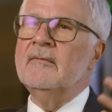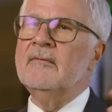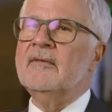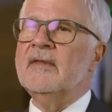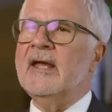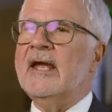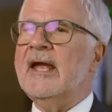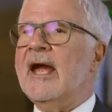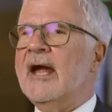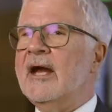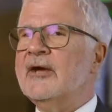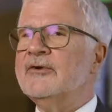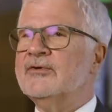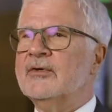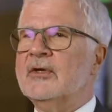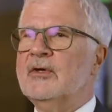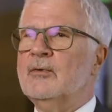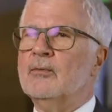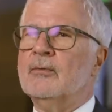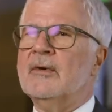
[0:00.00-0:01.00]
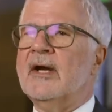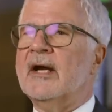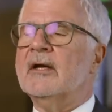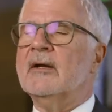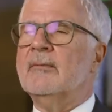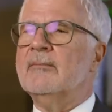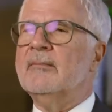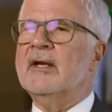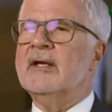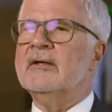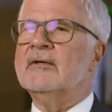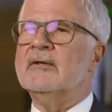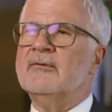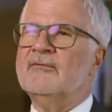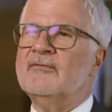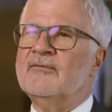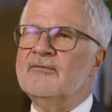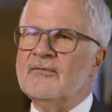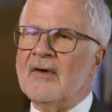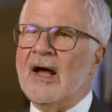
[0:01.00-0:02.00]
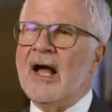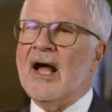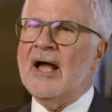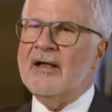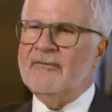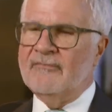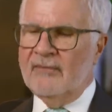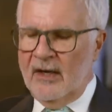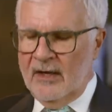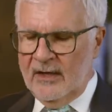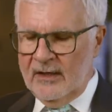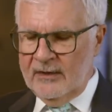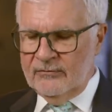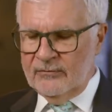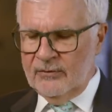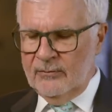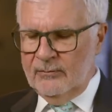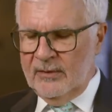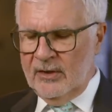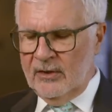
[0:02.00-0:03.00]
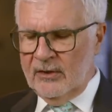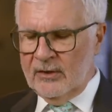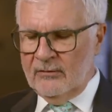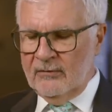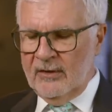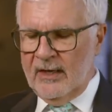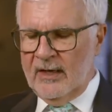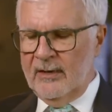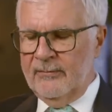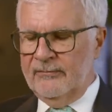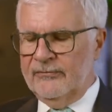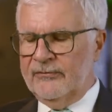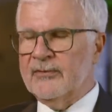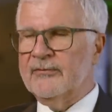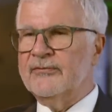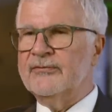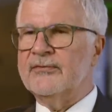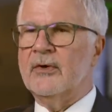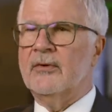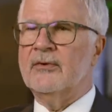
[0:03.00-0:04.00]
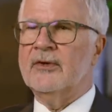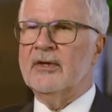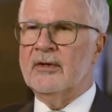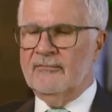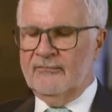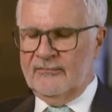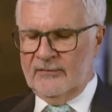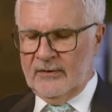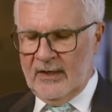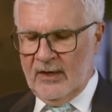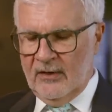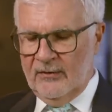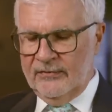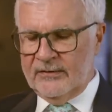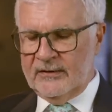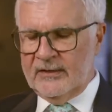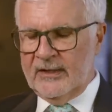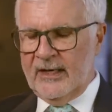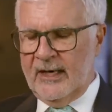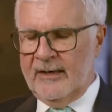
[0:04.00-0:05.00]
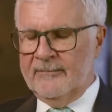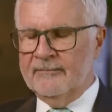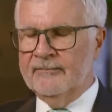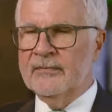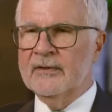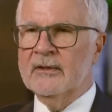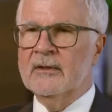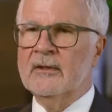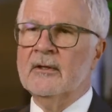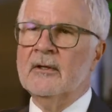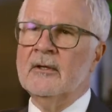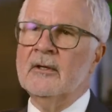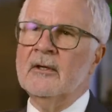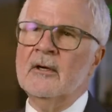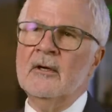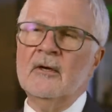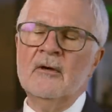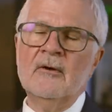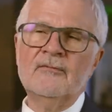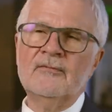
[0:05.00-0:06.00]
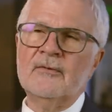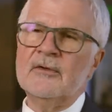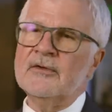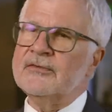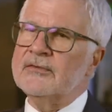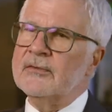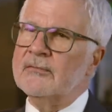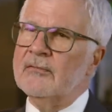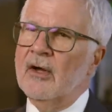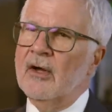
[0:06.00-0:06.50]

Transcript: They actually recommended 500 milligrams of sodium for health a day. First of